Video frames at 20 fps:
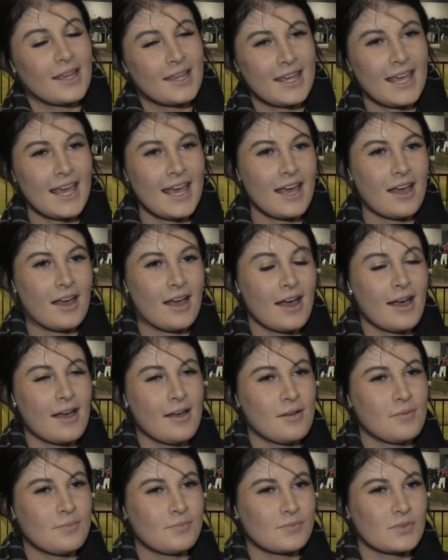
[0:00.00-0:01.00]

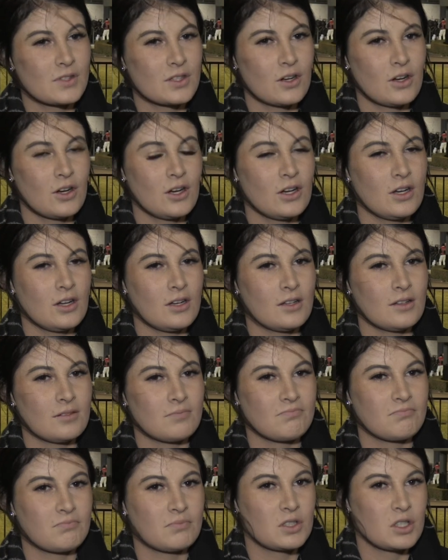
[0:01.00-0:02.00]
Yeah, so
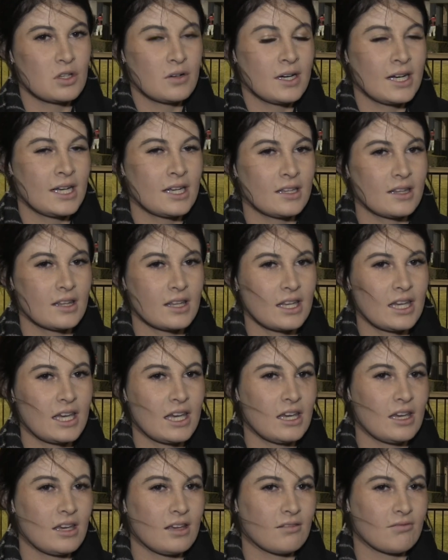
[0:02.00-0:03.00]
during the
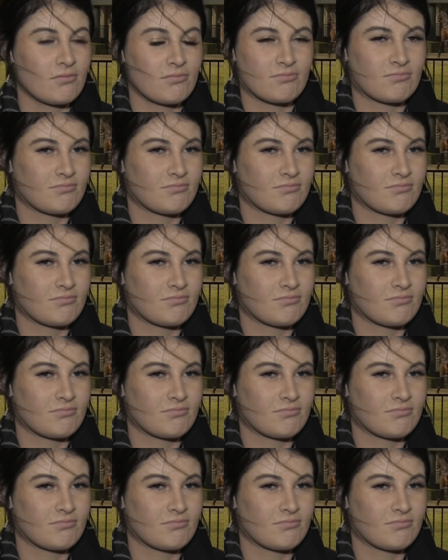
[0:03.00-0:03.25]
year,